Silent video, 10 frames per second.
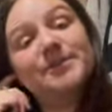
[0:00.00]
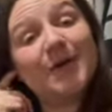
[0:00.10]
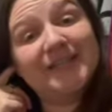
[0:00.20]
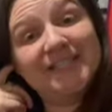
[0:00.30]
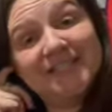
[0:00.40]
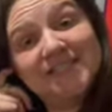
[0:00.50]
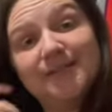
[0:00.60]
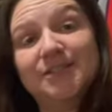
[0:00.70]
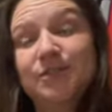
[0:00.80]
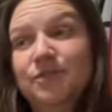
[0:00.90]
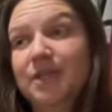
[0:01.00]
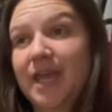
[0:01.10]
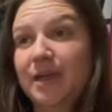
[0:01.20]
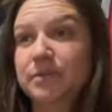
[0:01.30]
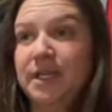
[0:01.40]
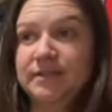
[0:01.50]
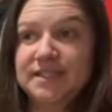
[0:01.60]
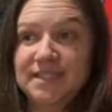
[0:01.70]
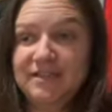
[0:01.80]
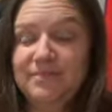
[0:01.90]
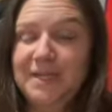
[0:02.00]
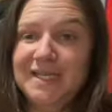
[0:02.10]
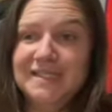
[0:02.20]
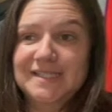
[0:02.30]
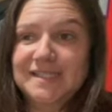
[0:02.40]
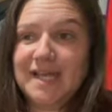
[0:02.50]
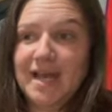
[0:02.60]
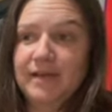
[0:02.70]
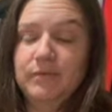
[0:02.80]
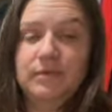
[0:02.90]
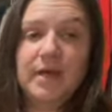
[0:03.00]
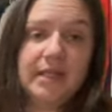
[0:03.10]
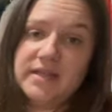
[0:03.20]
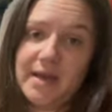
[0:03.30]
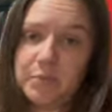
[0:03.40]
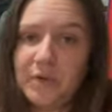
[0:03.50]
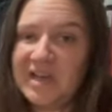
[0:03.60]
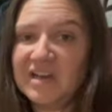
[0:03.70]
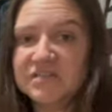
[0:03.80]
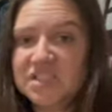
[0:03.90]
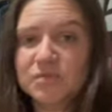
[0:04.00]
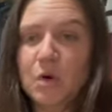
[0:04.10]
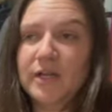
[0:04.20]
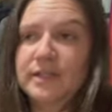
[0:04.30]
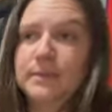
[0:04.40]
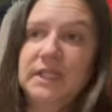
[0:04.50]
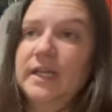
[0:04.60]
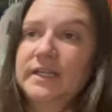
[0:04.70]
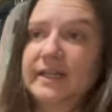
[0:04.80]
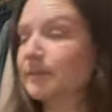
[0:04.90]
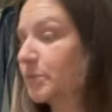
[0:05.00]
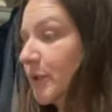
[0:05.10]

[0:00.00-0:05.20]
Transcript: I didn't do the cable down the sleeve because at that point, I was just wanting to be done and I completely